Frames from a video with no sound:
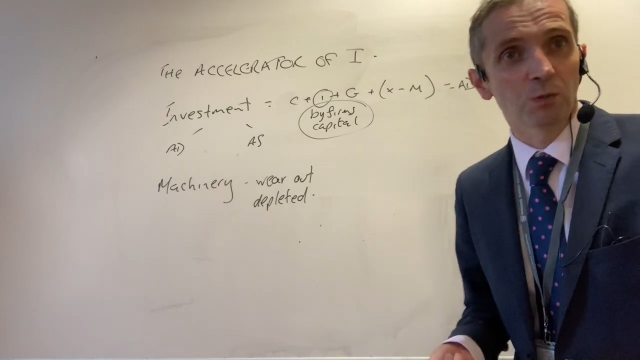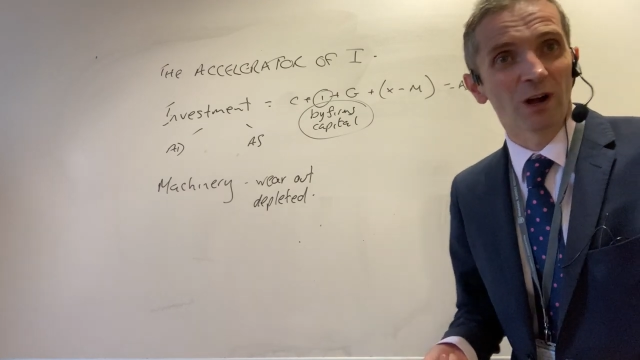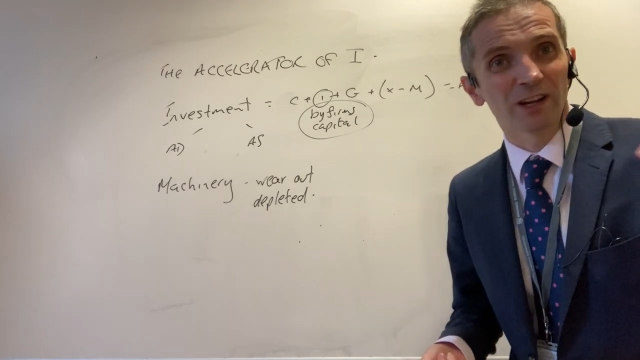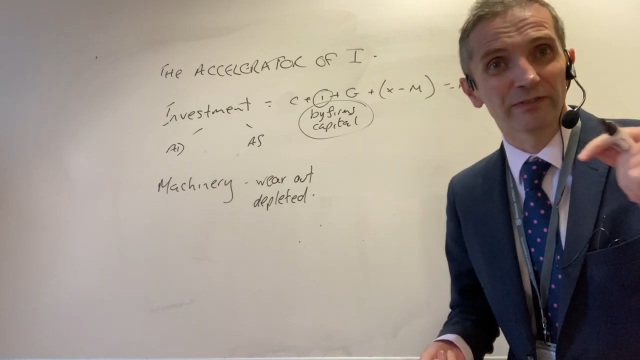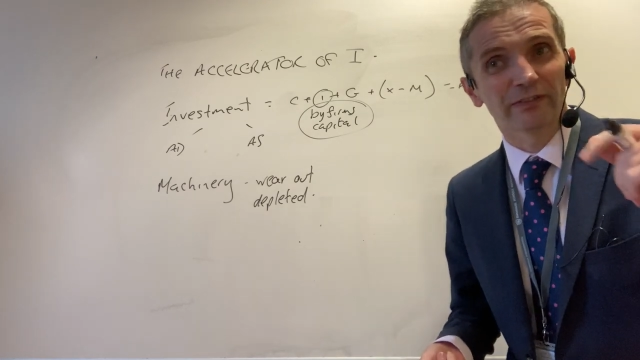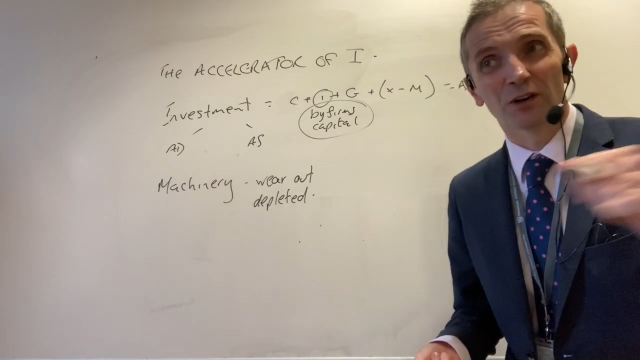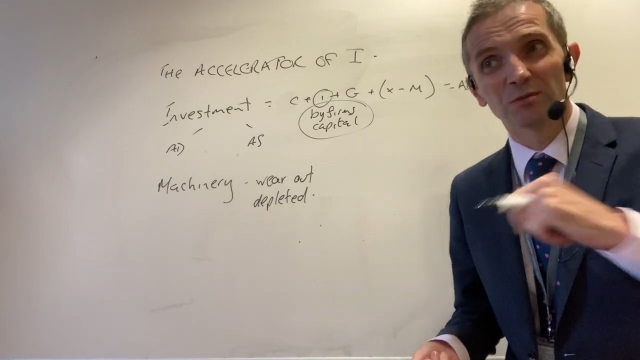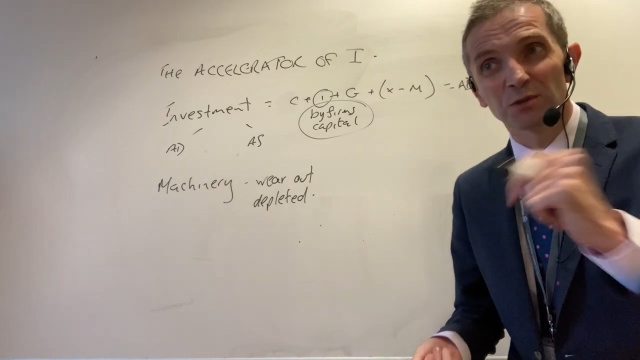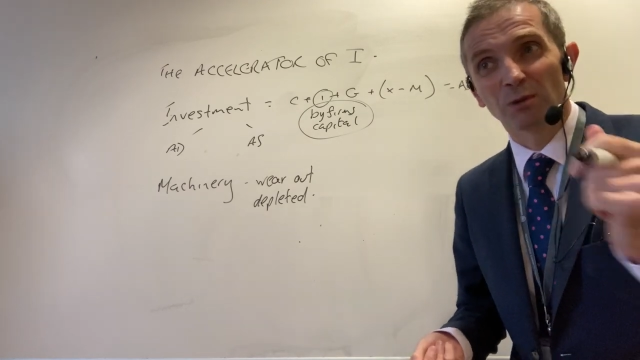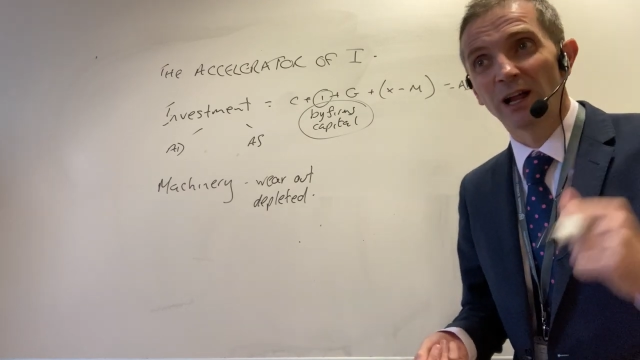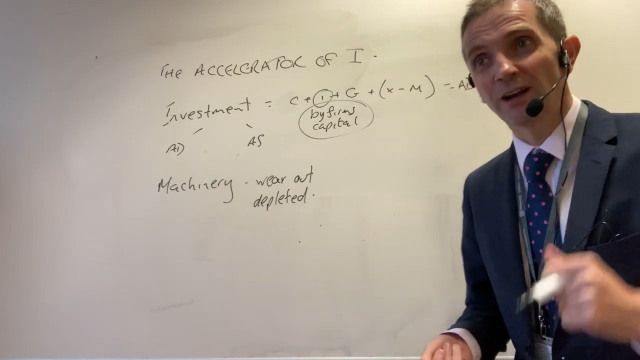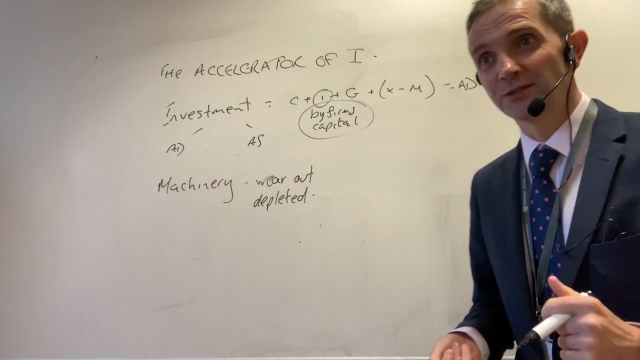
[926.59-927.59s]
why firms
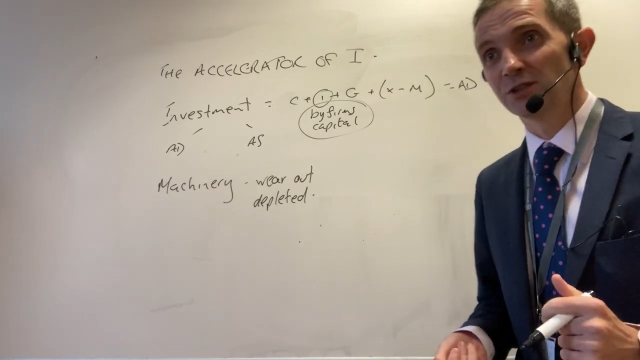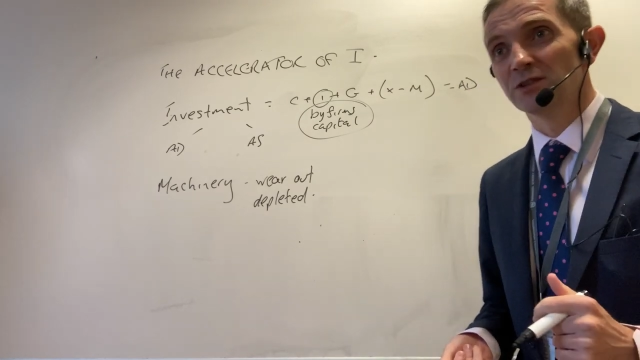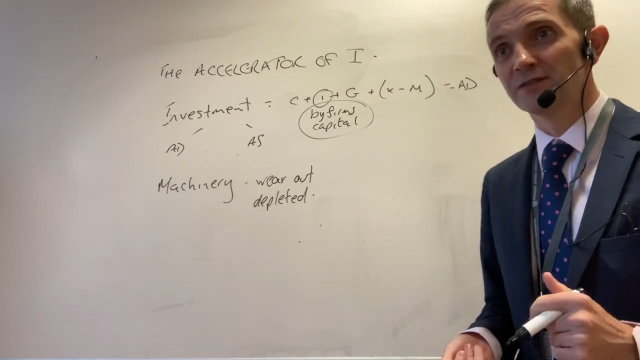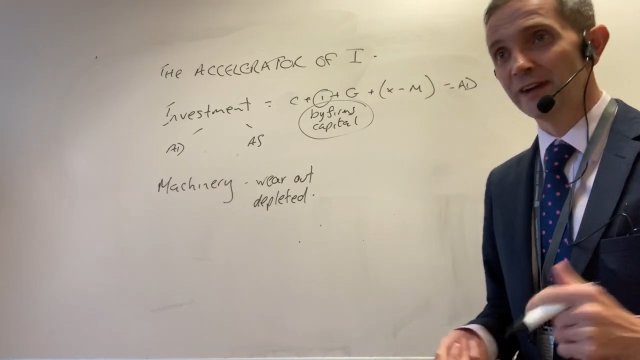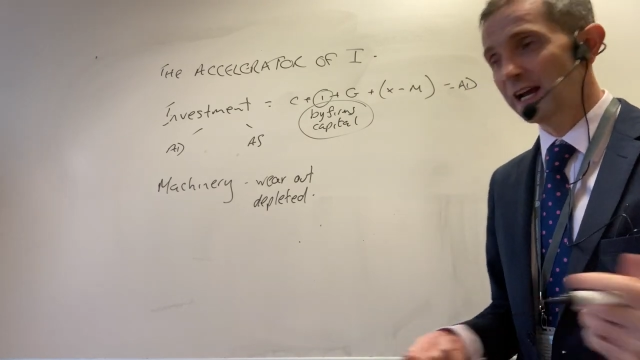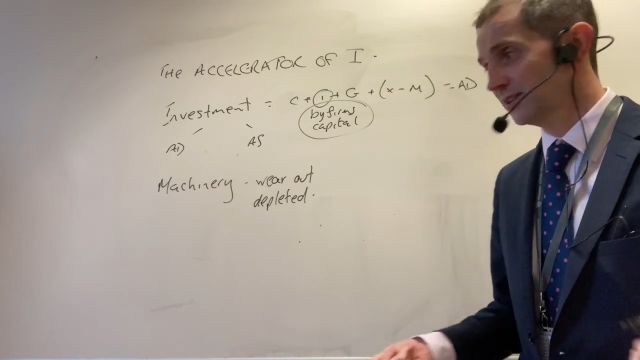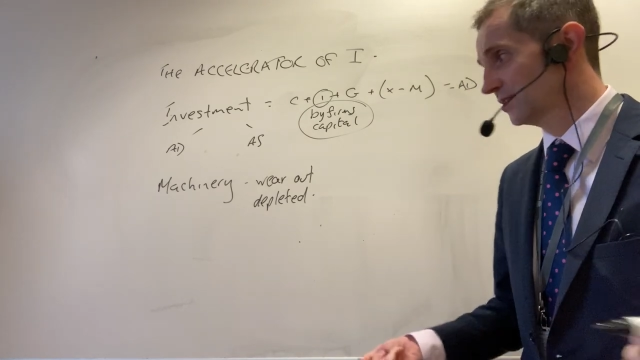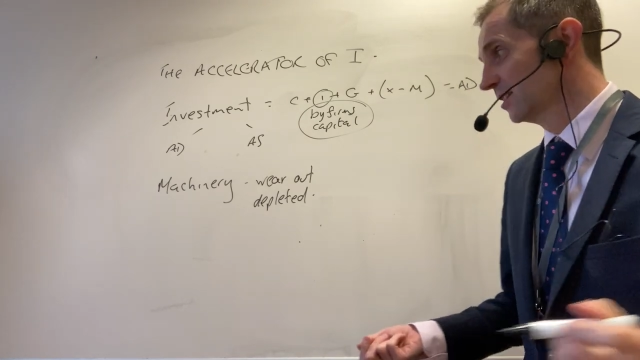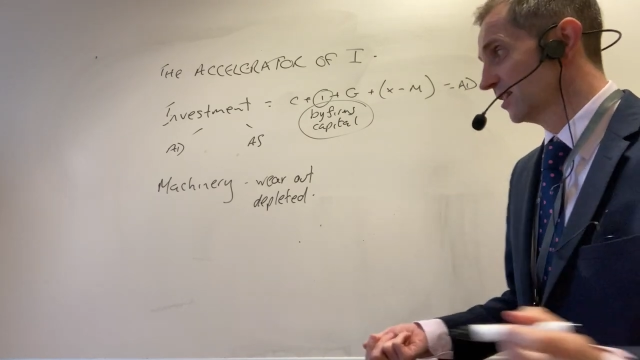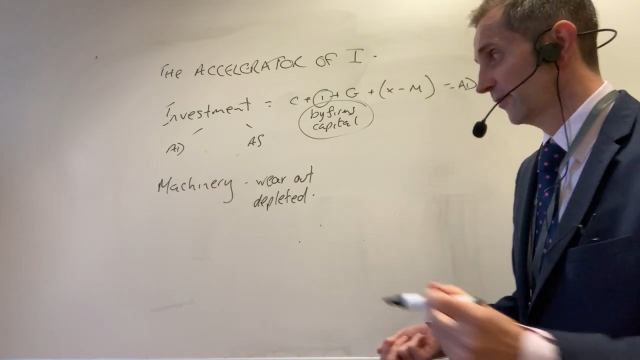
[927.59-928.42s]
will have to invest in the